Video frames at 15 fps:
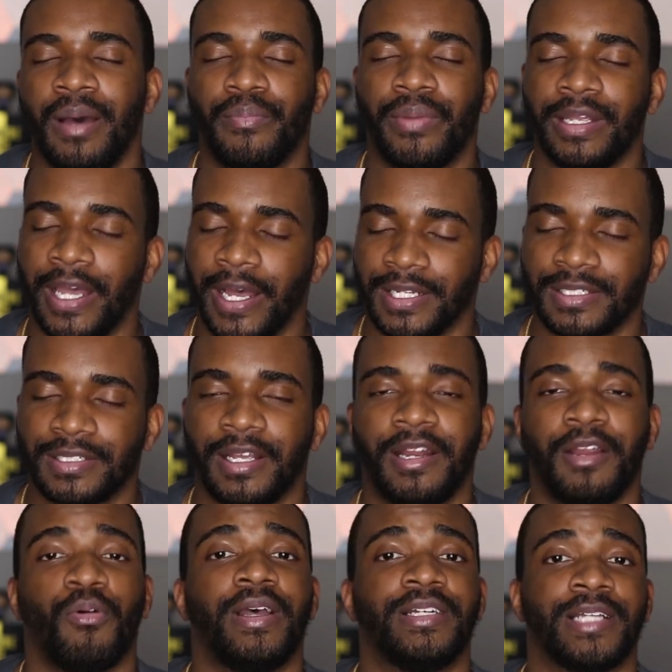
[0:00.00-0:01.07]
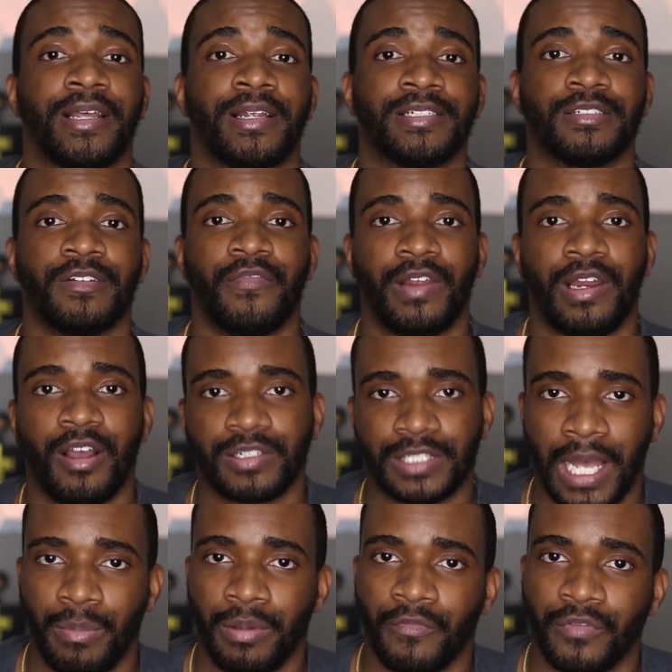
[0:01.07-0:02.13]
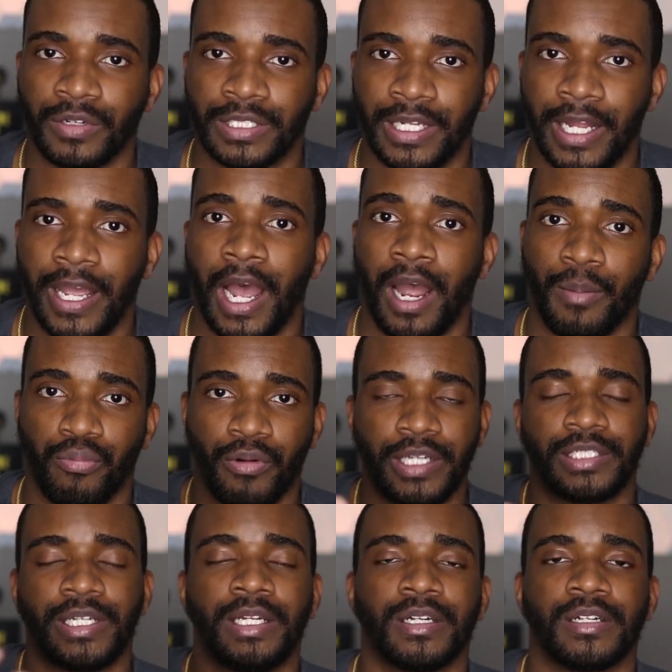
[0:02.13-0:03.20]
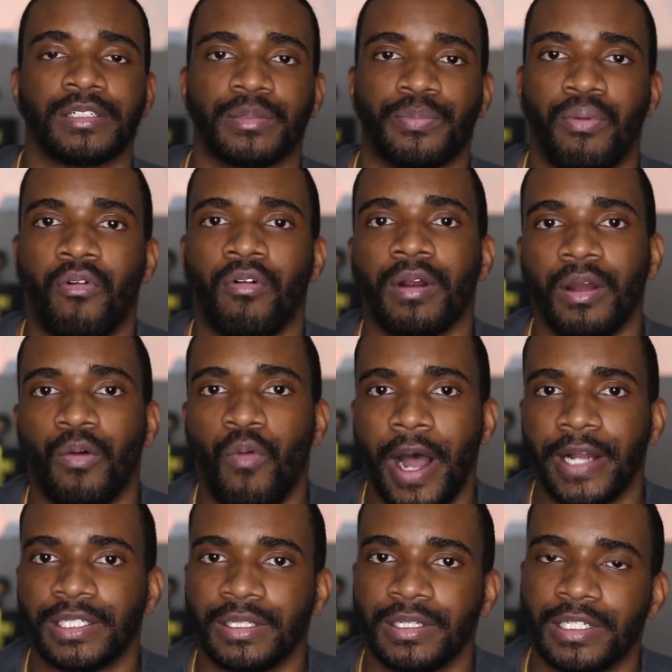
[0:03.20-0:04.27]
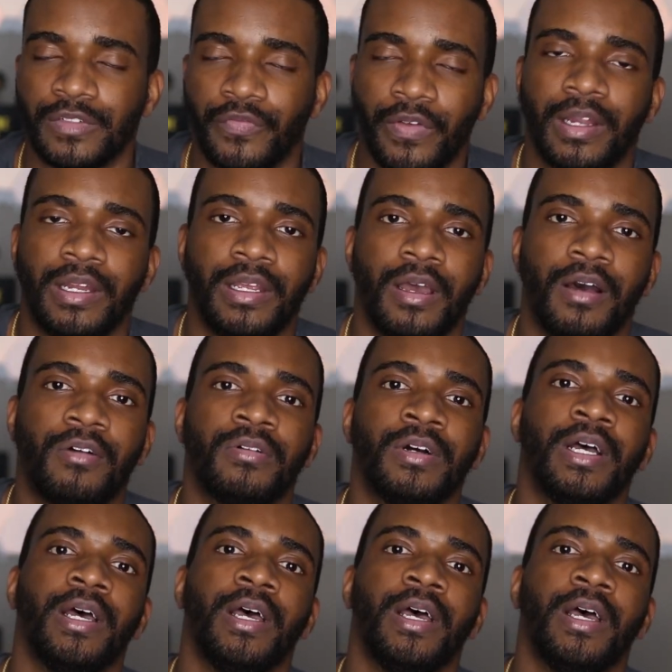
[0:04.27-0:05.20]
But yes, anyways, that is the video topic for today. I appreciate your support and watching this video.